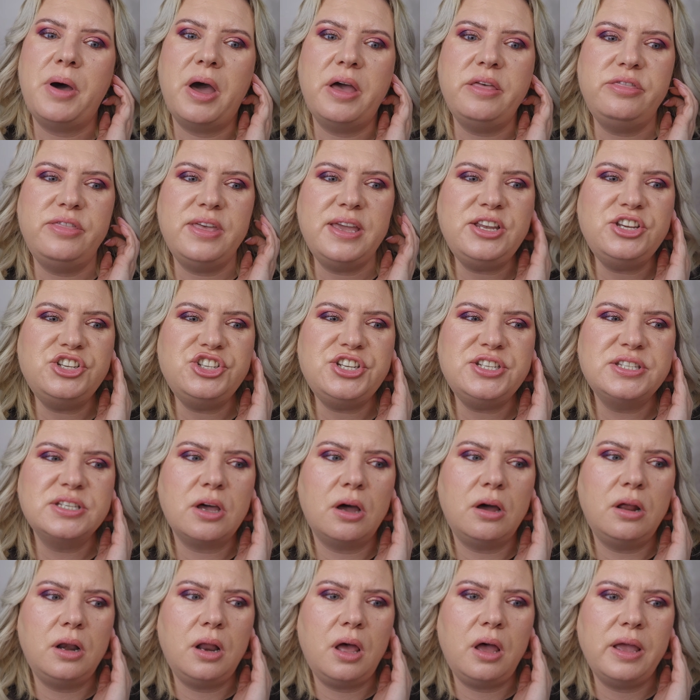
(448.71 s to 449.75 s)
but I think she's
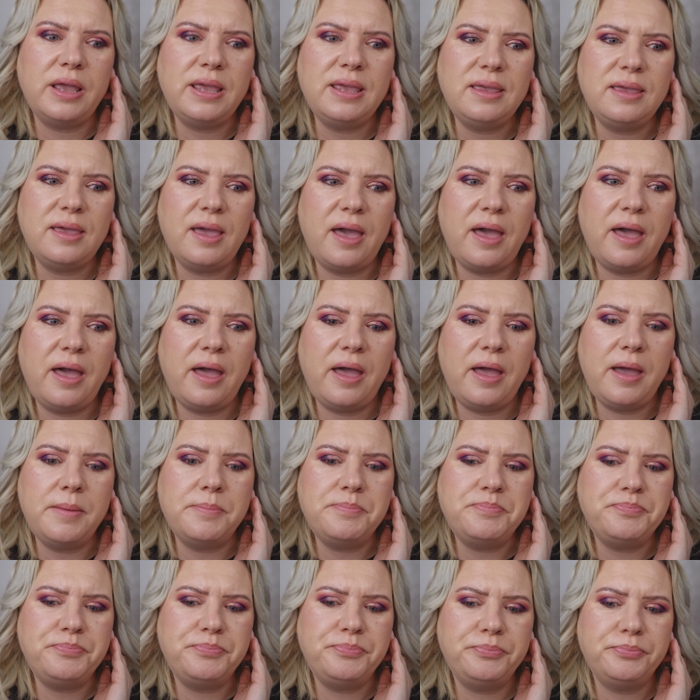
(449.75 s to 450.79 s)
got like...
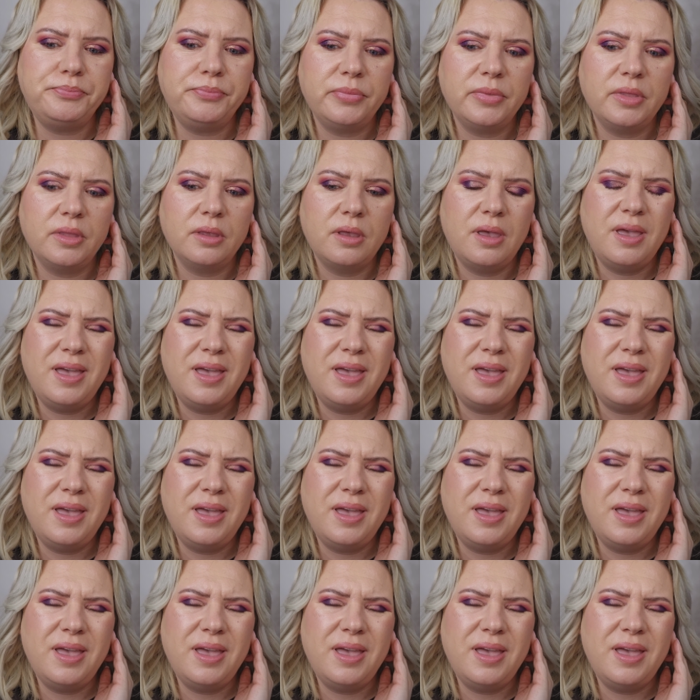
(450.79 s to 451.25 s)
Um,